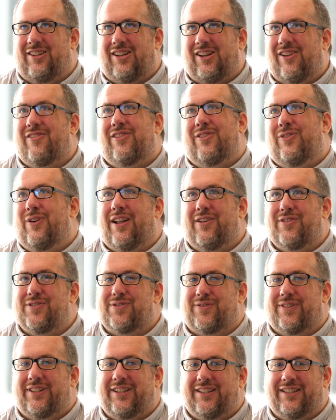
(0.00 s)
even when I
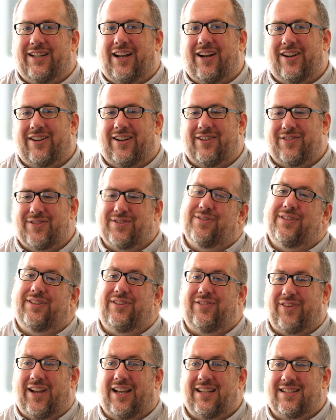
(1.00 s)
was really young, I was
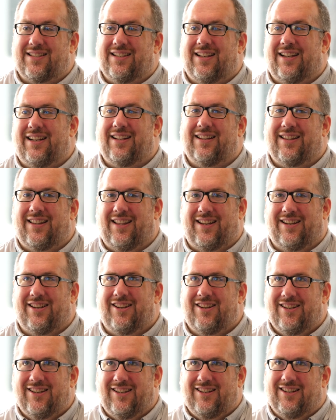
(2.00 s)
really fascinated
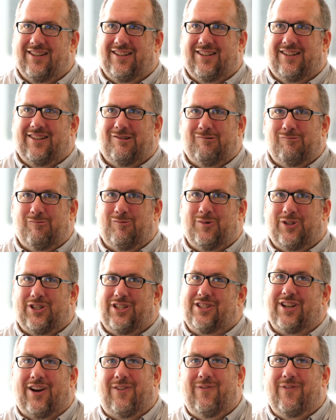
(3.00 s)
that
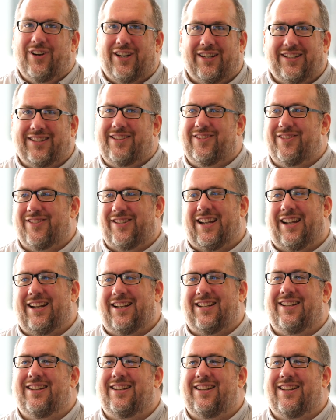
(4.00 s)
someone
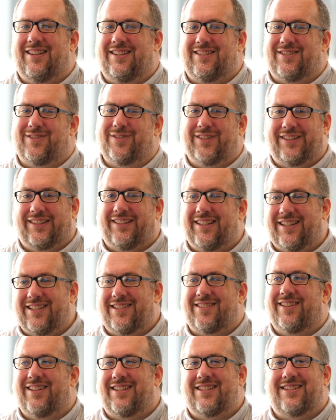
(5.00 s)
created these really
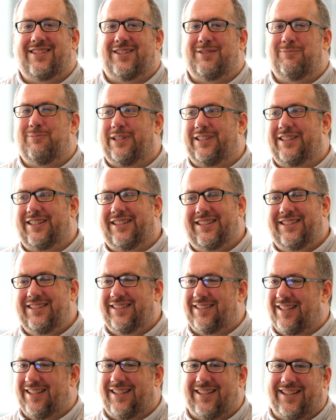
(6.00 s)
interesting
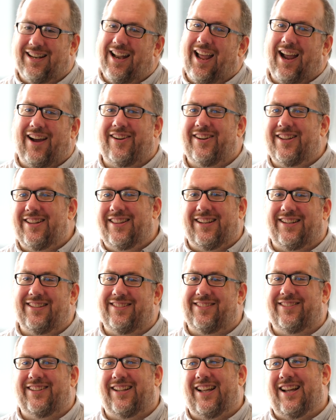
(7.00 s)
buildings, and how did they
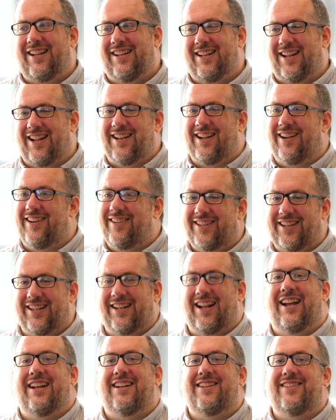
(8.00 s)
do that, and how
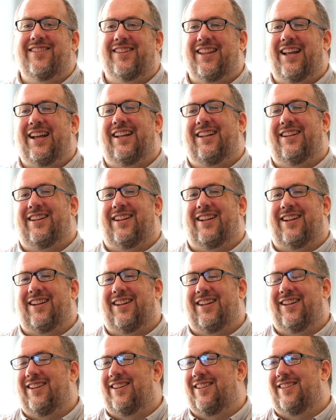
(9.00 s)
can I do that?
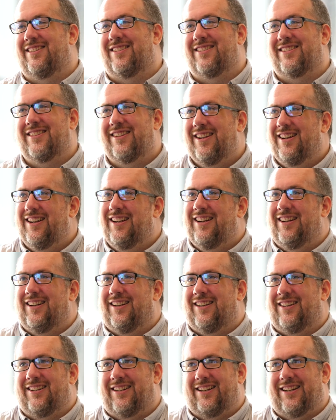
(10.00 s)
And
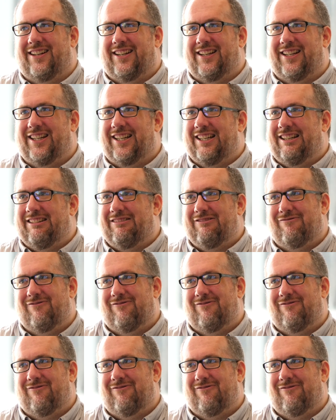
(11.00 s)
I